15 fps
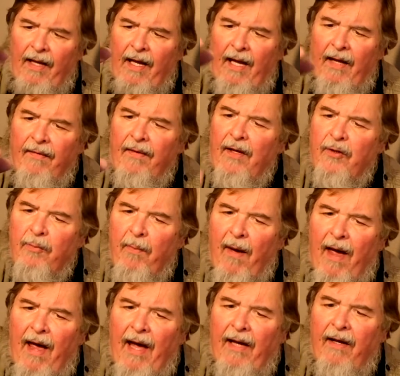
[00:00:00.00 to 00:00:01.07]
In this
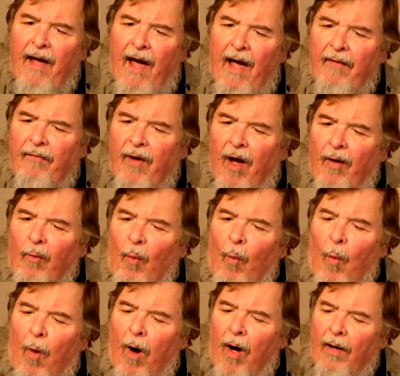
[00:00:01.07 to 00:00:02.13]
bag, I've got
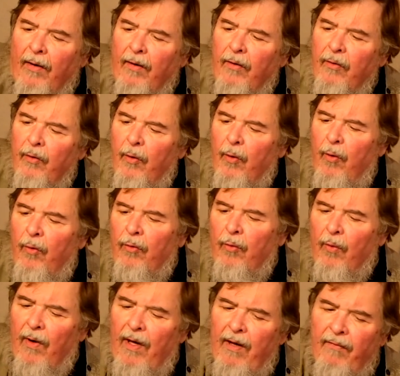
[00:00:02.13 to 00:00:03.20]
1, 2,
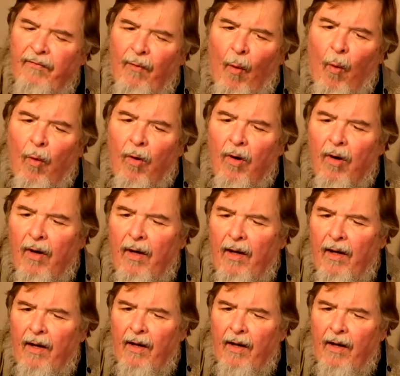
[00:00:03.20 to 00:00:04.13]
3, 4